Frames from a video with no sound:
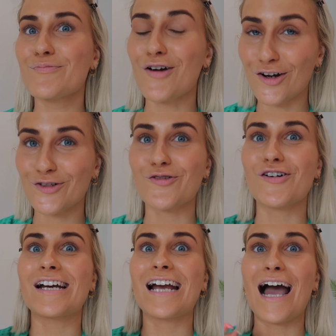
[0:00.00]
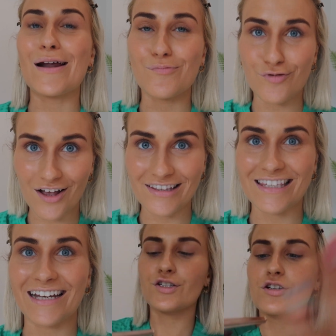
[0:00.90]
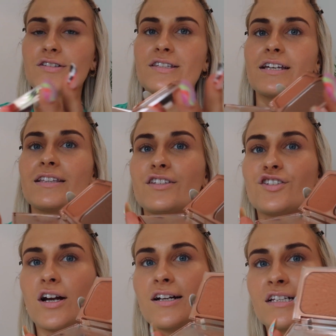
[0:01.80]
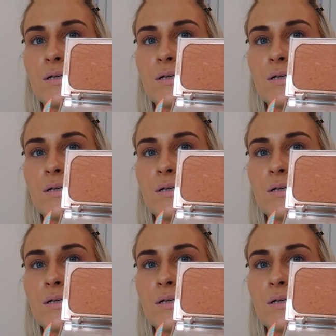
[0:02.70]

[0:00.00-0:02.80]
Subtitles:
contouring and bronzing. So you'll see in this Charlotte